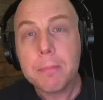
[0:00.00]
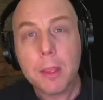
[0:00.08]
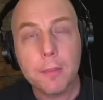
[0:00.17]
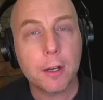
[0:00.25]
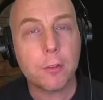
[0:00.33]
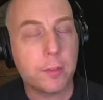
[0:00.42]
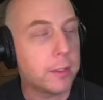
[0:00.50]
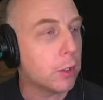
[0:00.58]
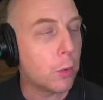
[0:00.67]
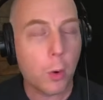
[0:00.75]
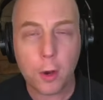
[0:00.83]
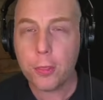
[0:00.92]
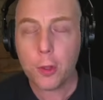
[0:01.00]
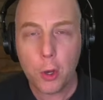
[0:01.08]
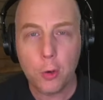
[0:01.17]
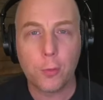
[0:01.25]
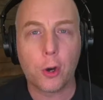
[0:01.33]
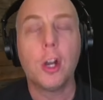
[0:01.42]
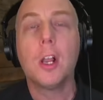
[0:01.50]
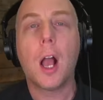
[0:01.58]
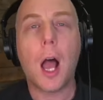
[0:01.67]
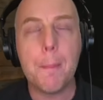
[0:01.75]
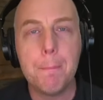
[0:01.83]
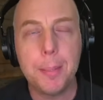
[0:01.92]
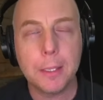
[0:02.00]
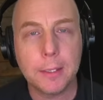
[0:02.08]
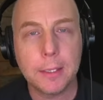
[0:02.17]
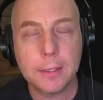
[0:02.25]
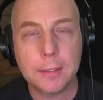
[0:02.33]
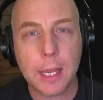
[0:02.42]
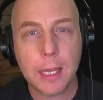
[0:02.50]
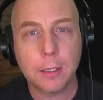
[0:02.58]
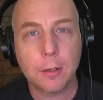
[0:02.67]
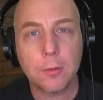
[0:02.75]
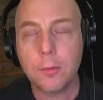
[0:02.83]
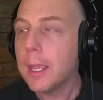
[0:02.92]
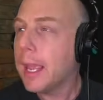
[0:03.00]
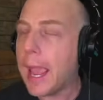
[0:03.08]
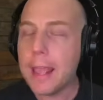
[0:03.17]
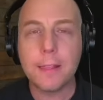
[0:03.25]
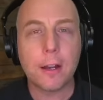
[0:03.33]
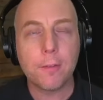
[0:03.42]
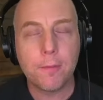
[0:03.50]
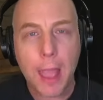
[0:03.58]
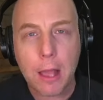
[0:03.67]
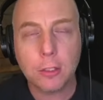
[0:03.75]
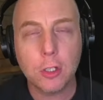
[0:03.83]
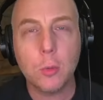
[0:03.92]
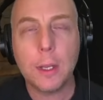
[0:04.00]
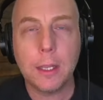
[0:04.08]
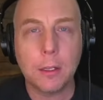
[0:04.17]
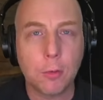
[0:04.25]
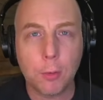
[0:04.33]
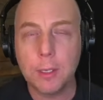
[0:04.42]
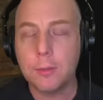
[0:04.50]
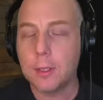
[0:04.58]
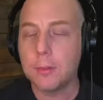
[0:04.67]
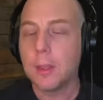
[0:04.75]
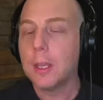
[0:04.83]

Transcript: They're still worth over $1 billion, and their value increases